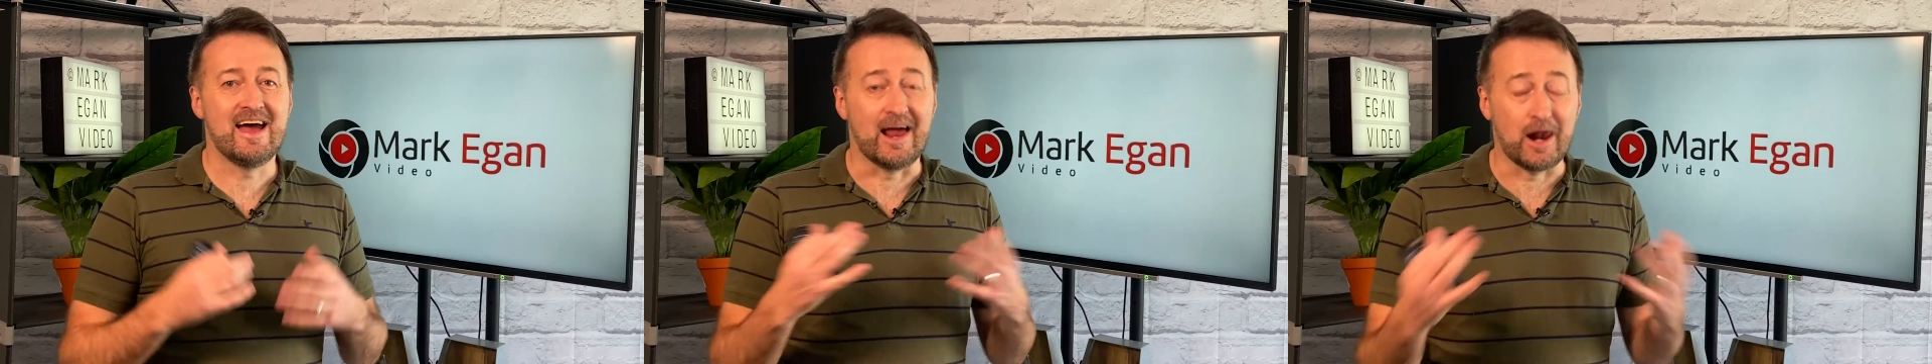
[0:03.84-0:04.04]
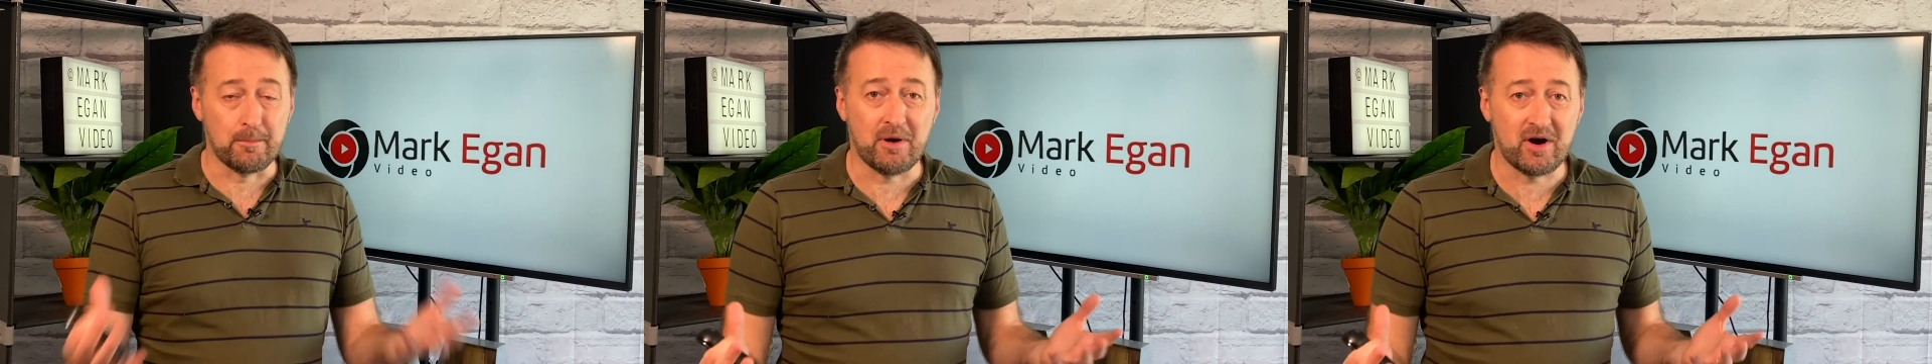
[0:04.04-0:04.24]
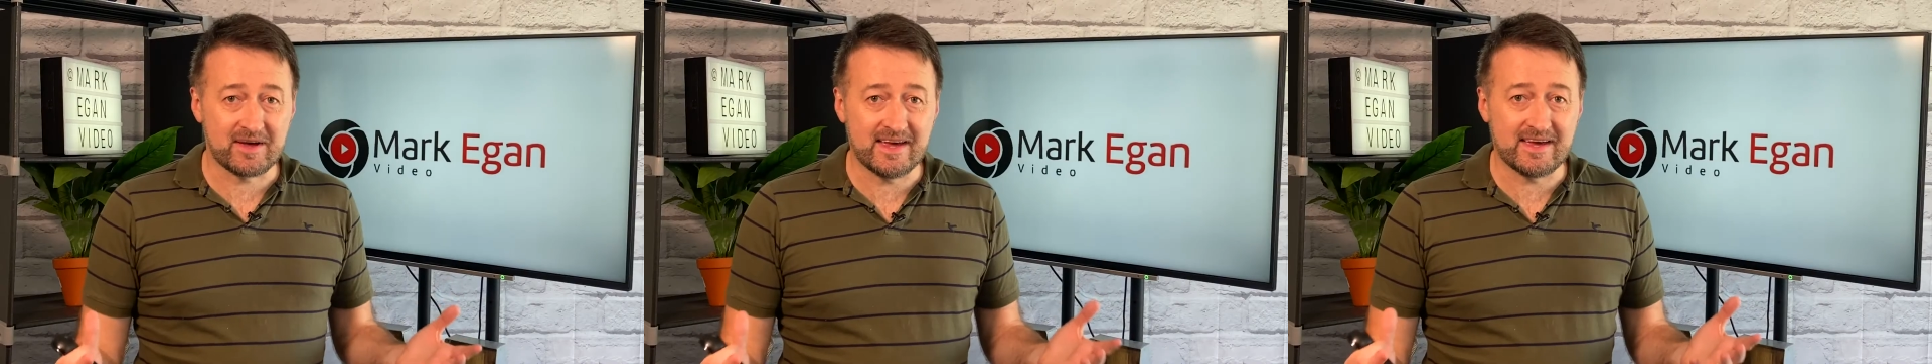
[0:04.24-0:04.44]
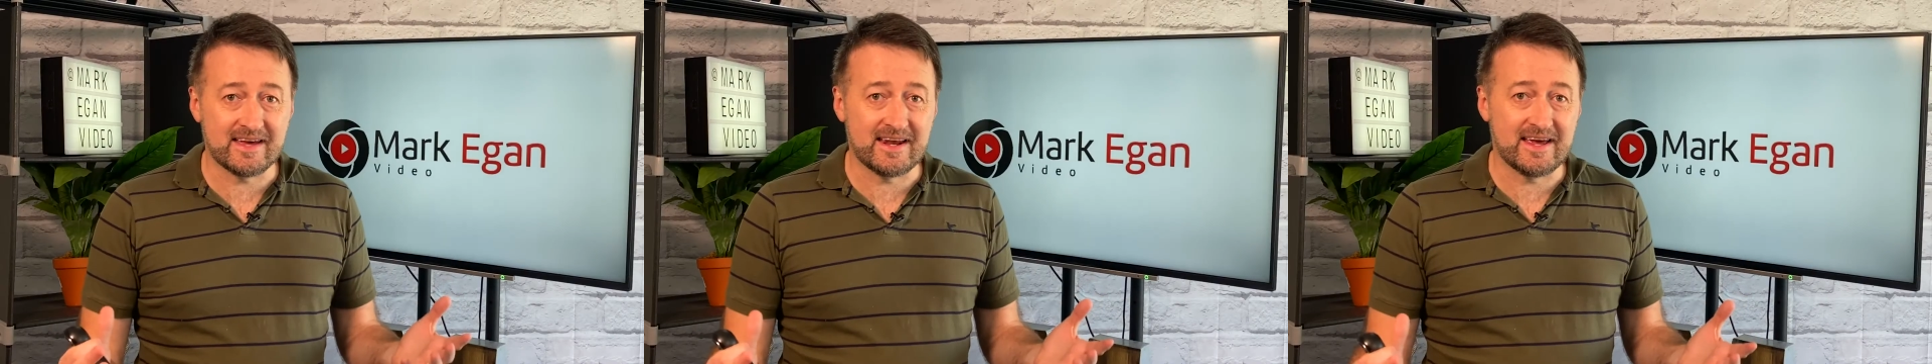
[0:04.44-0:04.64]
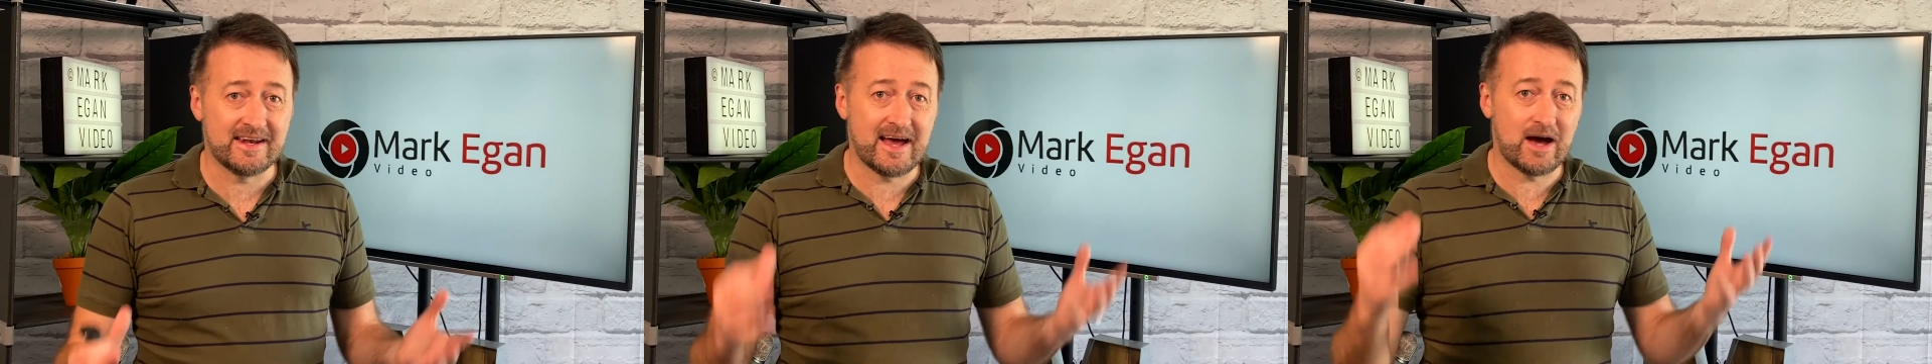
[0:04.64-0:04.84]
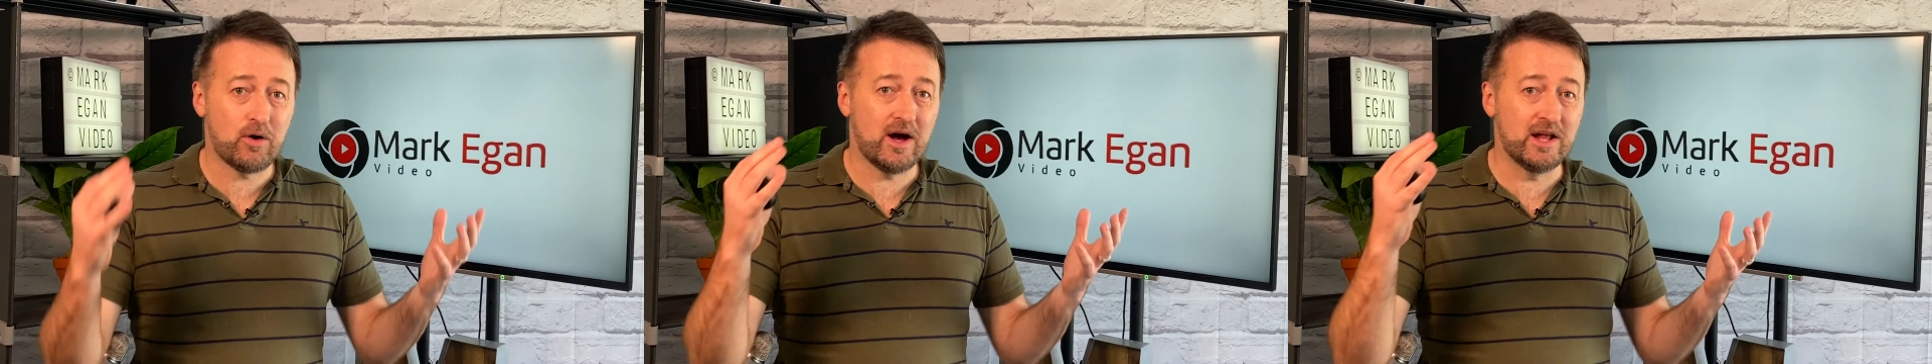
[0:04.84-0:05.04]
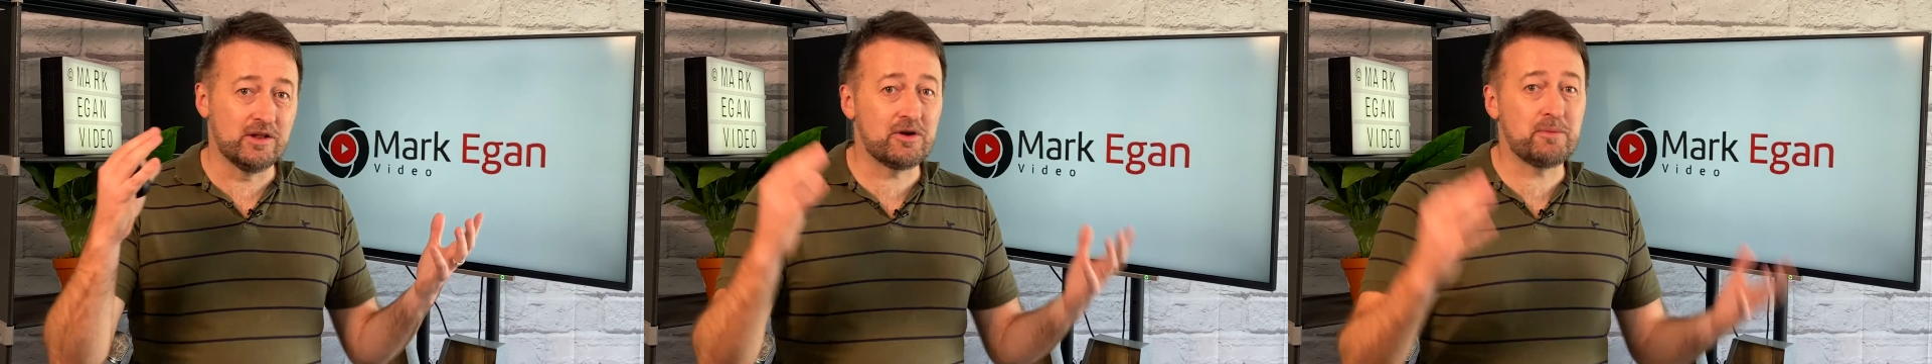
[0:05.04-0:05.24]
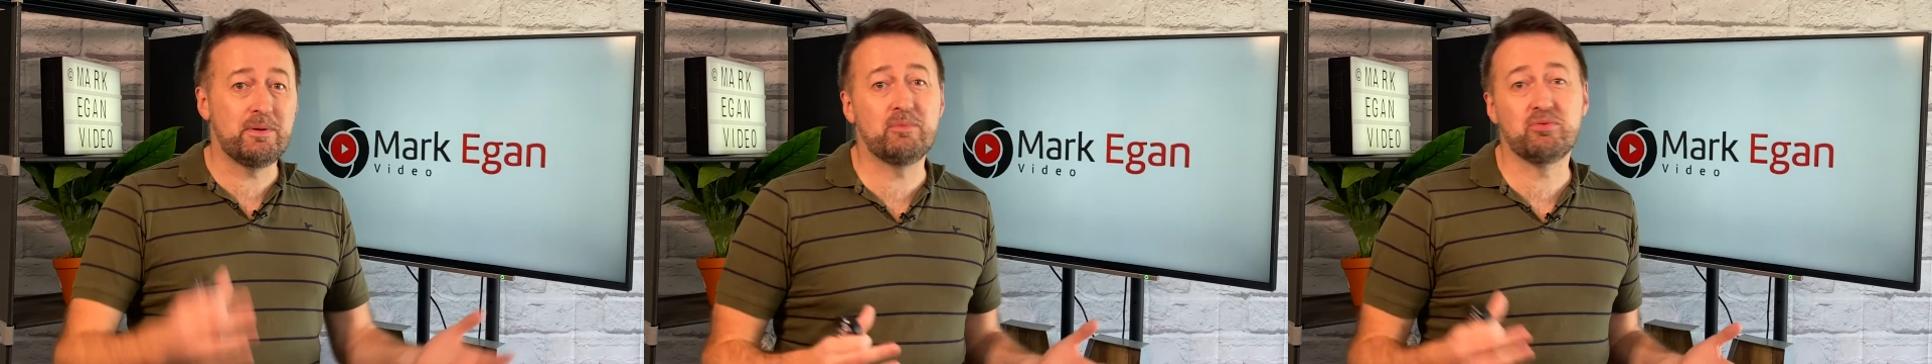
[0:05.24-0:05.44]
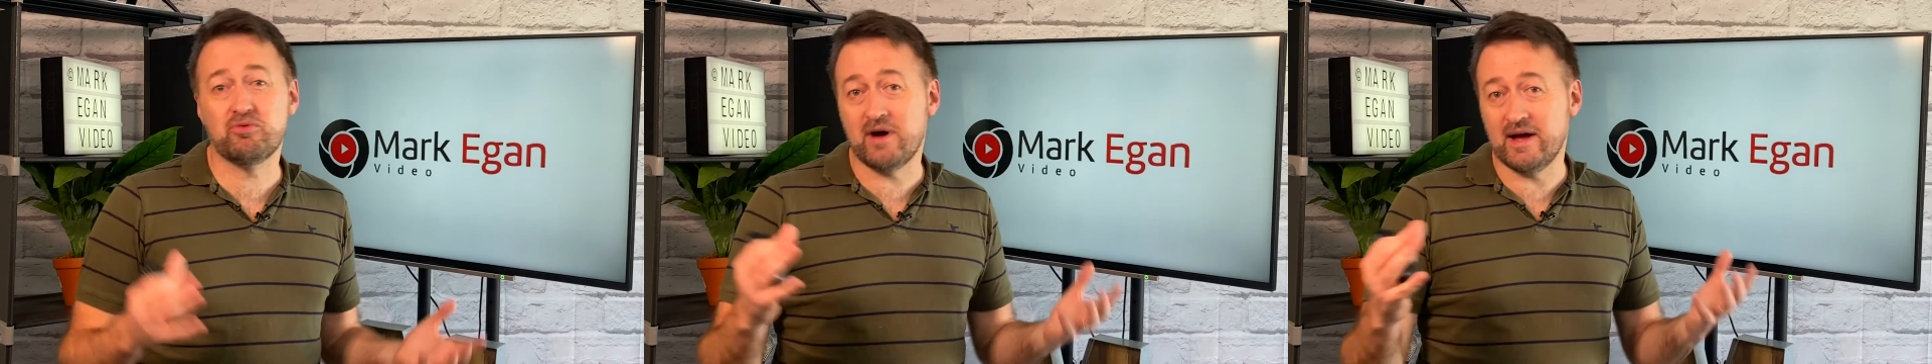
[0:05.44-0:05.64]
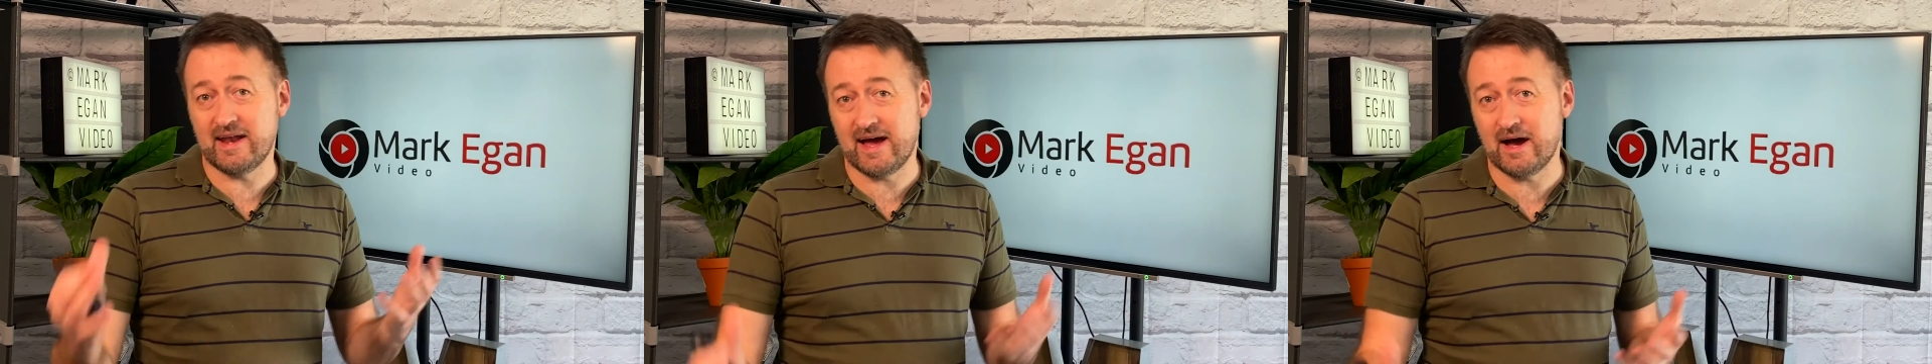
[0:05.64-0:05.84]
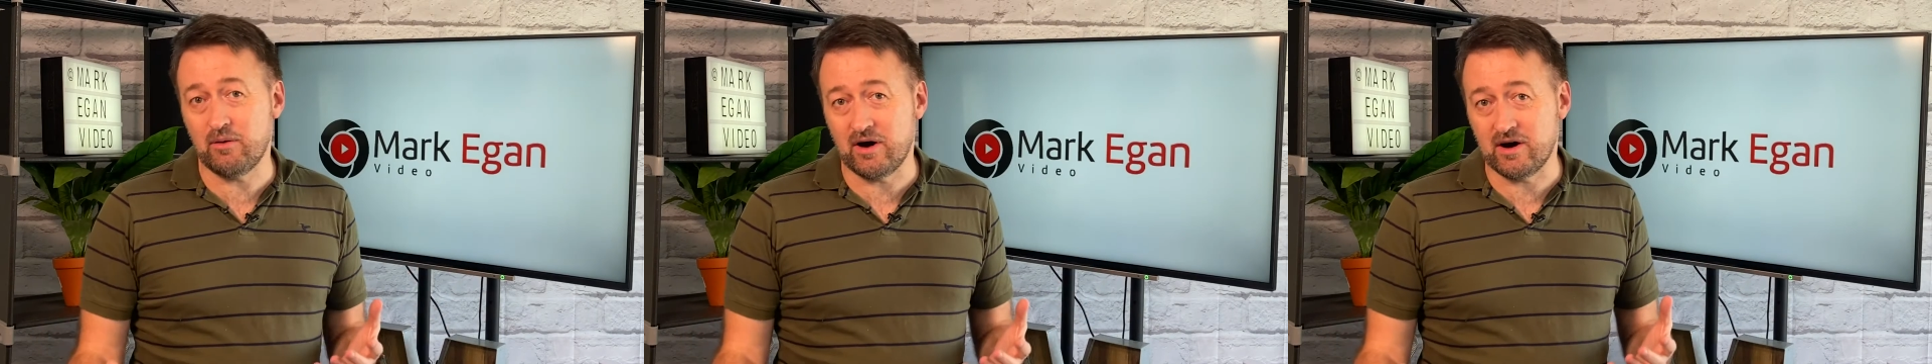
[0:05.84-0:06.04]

Hello, Mark Egan here. Now, a lot of people right now